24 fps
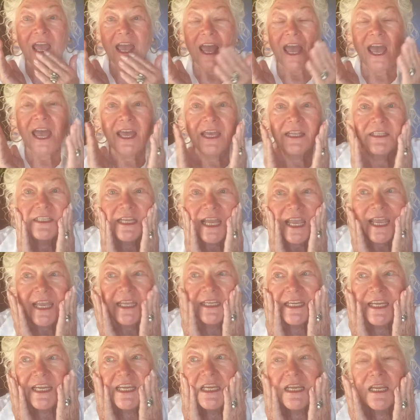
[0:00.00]
And
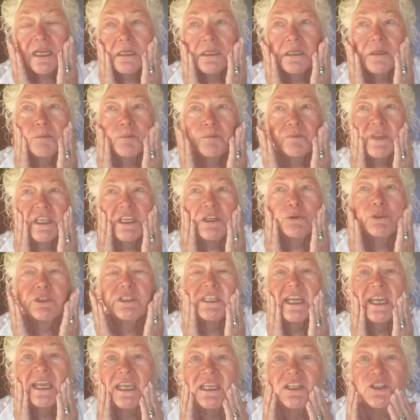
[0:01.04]
any
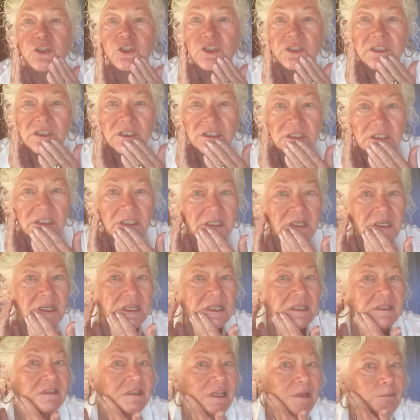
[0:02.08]
irritations
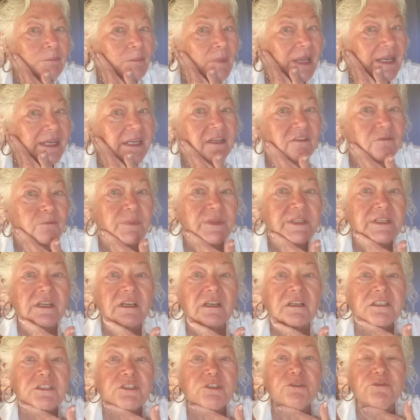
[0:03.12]
that might have been
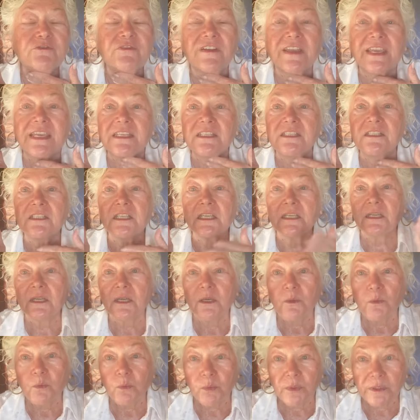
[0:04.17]
on your face
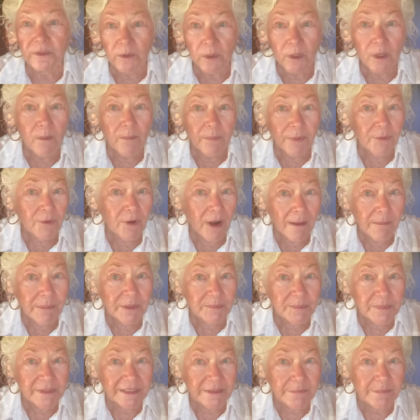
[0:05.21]
will
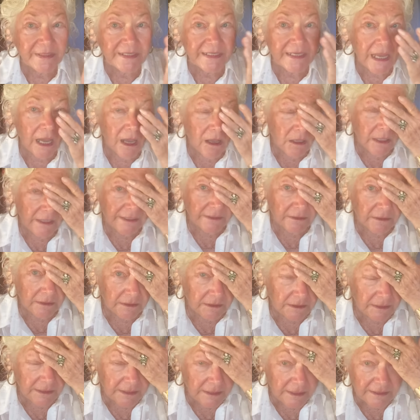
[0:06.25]
probably be gone.
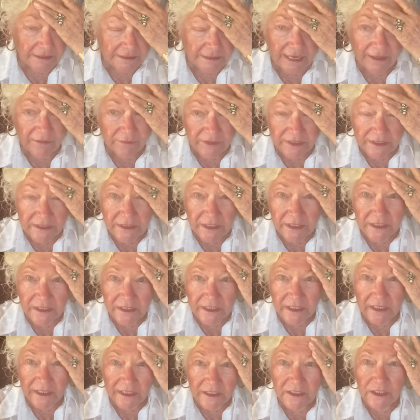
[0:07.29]
Now, this
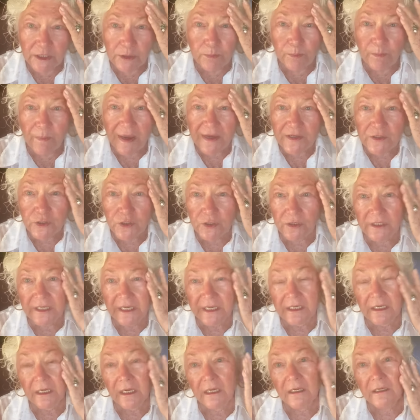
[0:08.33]
is
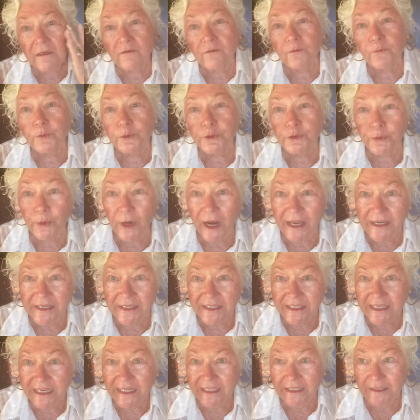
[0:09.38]
especially for dry
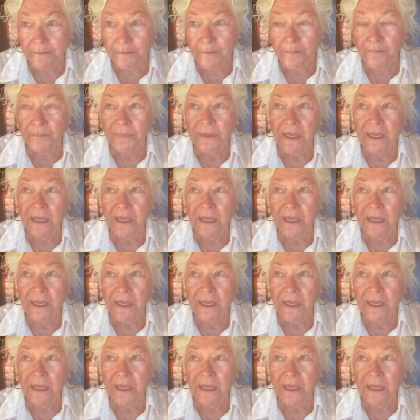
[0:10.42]
skin.